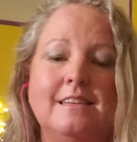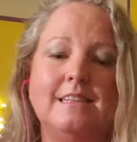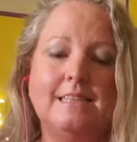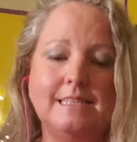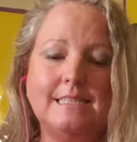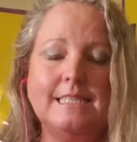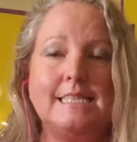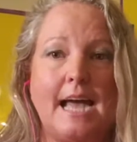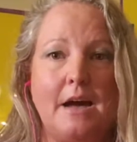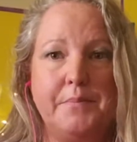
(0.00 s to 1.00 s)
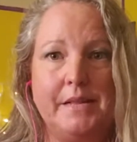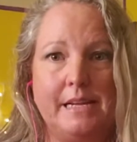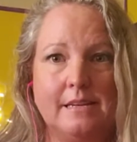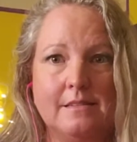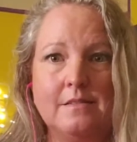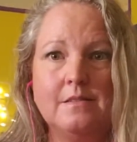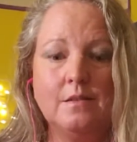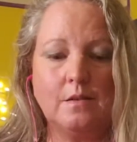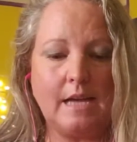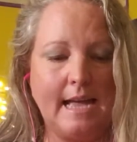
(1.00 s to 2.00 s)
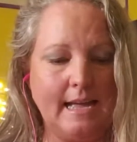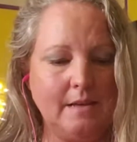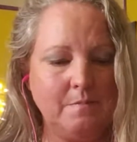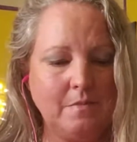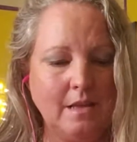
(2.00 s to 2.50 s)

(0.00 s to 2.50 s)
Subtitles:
This is happening. Okay?